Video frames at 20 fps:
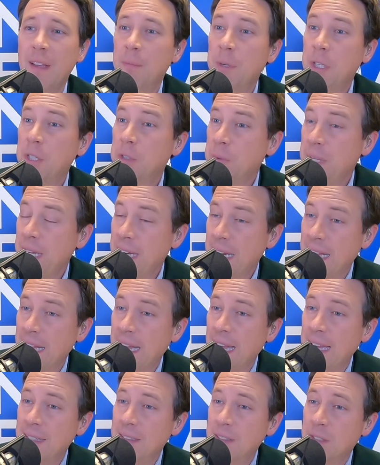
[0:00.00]
because we had a
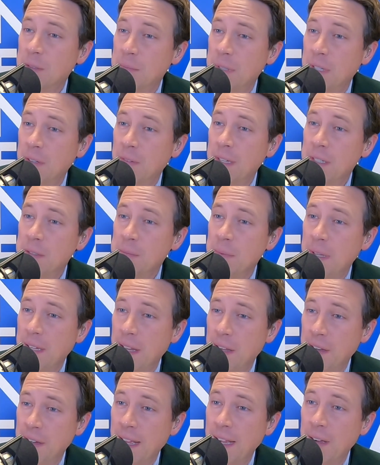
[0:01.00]
guy submit a resume
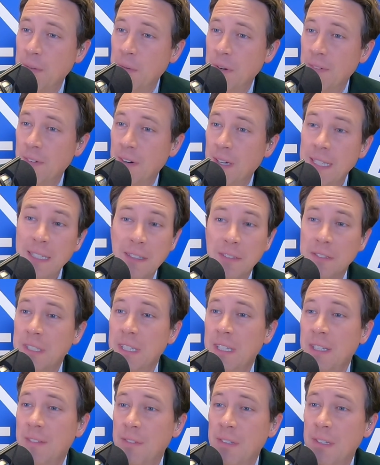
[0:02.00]
the other day, and one of our leaders
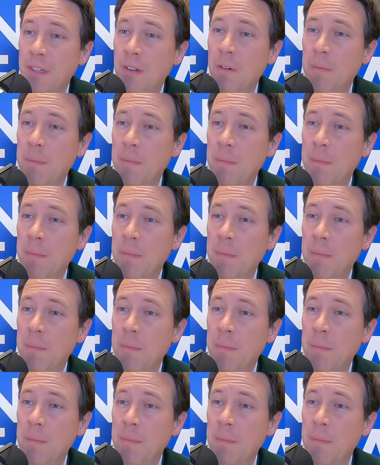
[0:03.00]
didn't even know